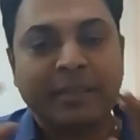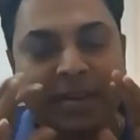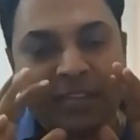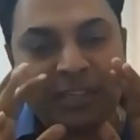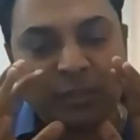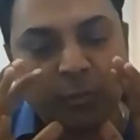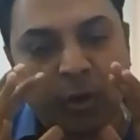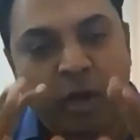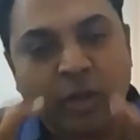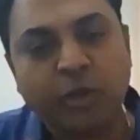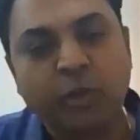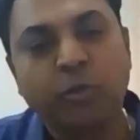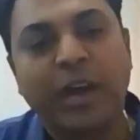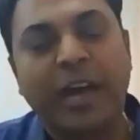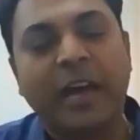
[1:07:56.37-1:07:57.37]
That is what
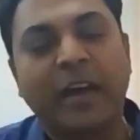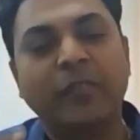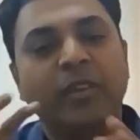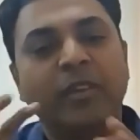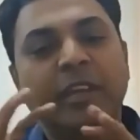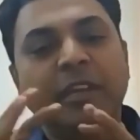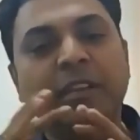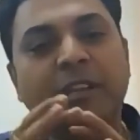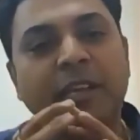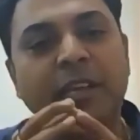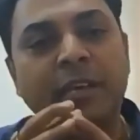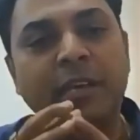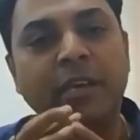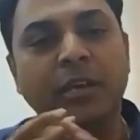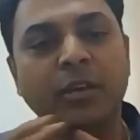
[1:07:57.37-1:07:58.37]
you have in
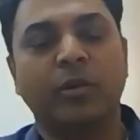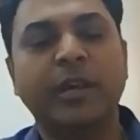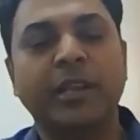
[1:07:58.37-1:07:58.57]
the,